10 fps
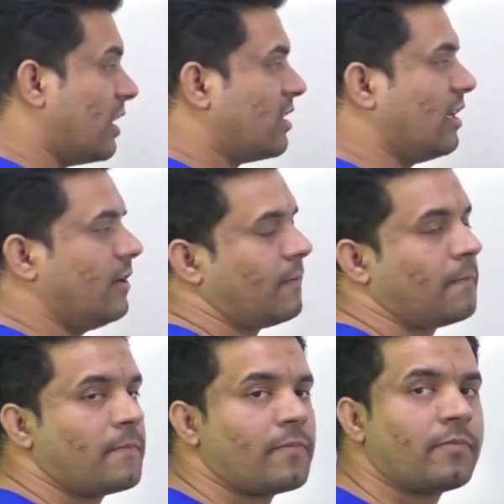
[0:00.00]
one thing.
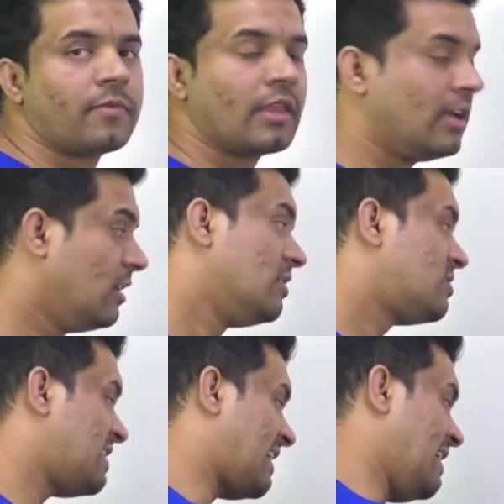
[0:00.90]

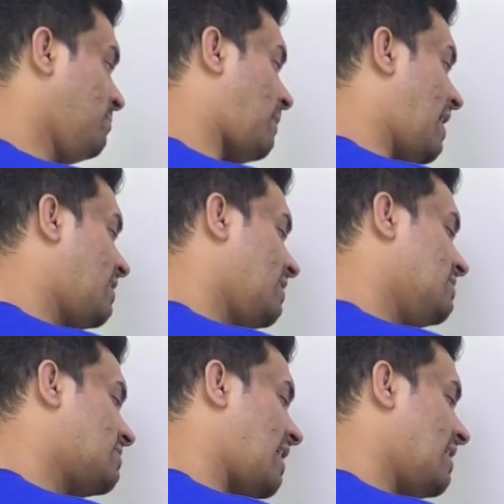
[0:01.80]
Second part
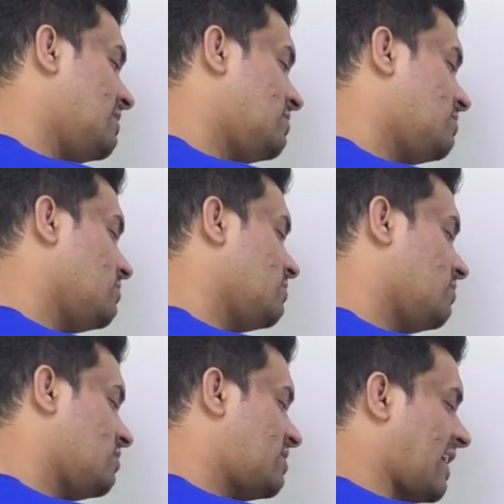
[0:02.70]
is, guys,
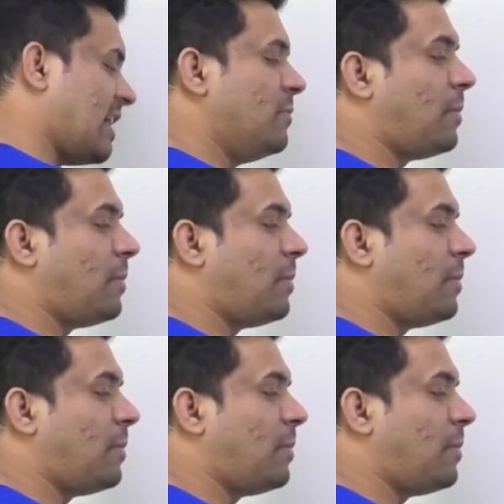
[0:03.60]
so